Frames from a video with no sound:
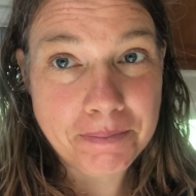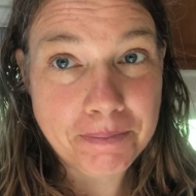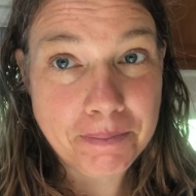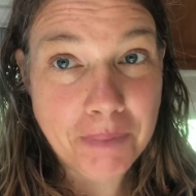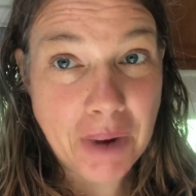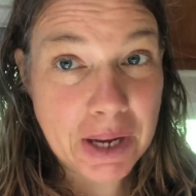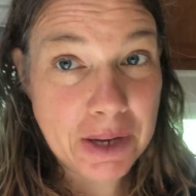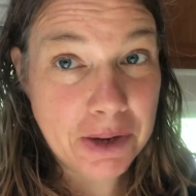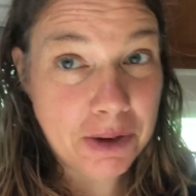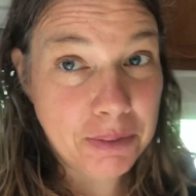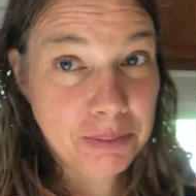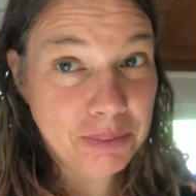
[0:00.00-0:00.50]

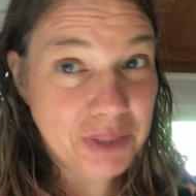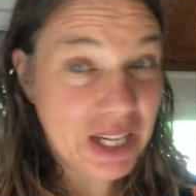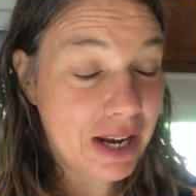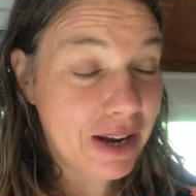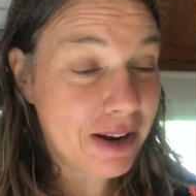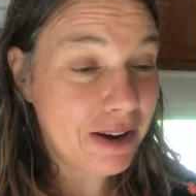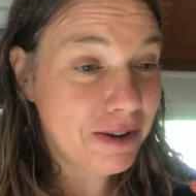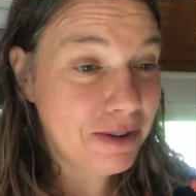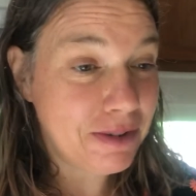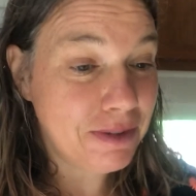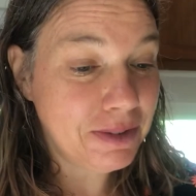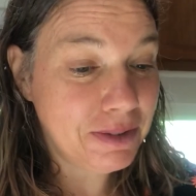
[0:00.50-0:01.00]
my
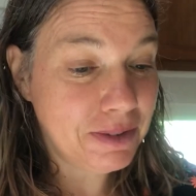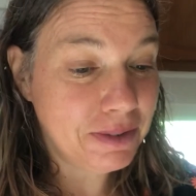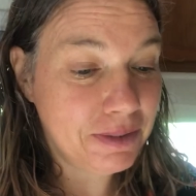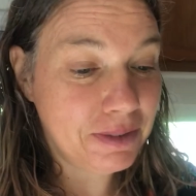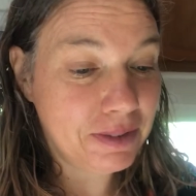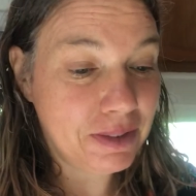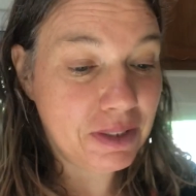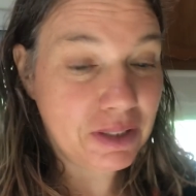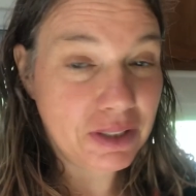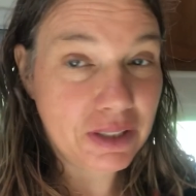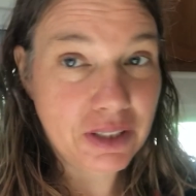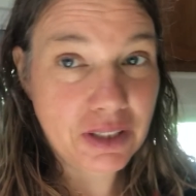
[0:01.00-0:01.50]
hometown
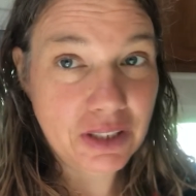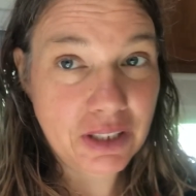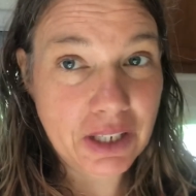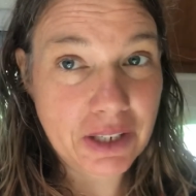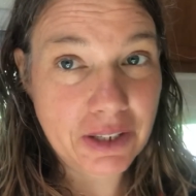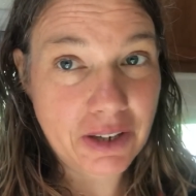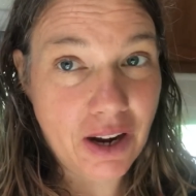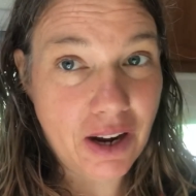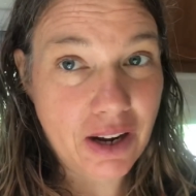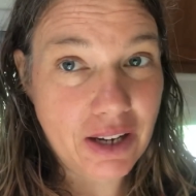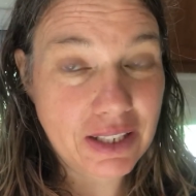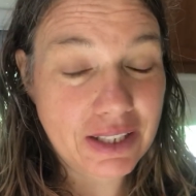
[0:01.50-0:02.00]

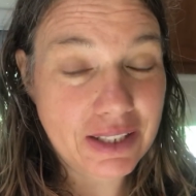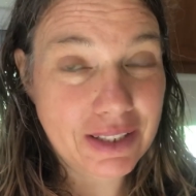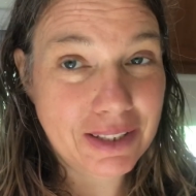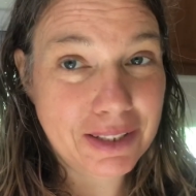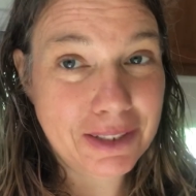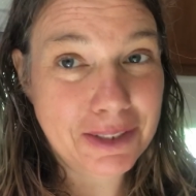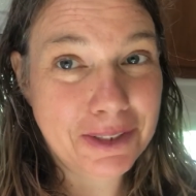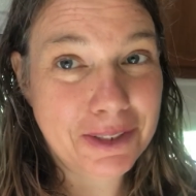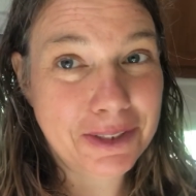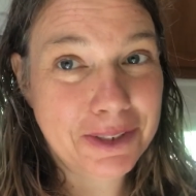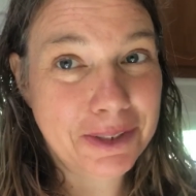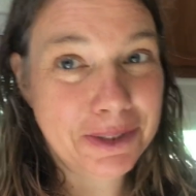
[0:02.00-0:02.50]
near
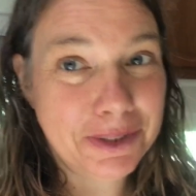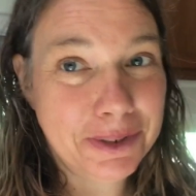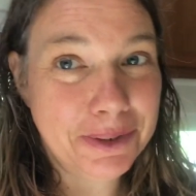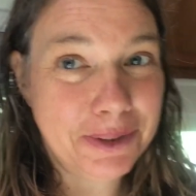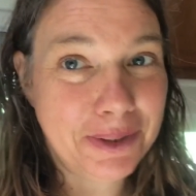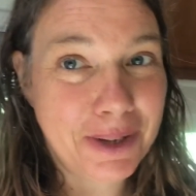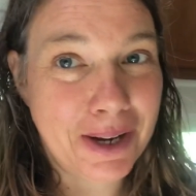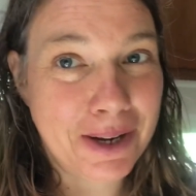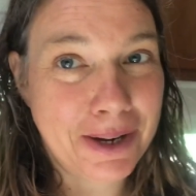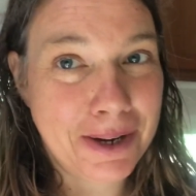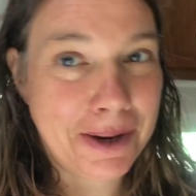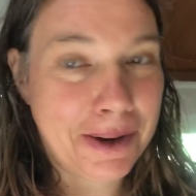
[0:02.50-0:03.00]
Austin
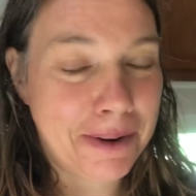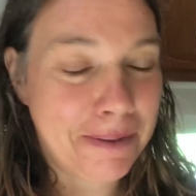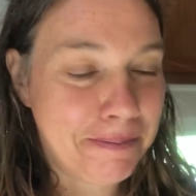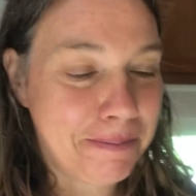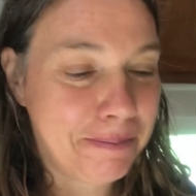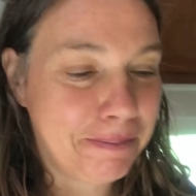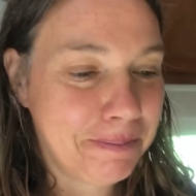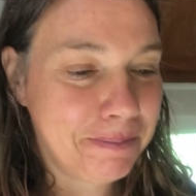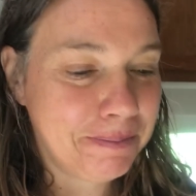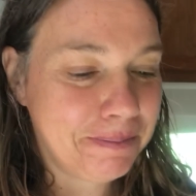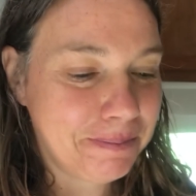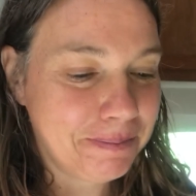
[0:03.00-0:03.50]
to um,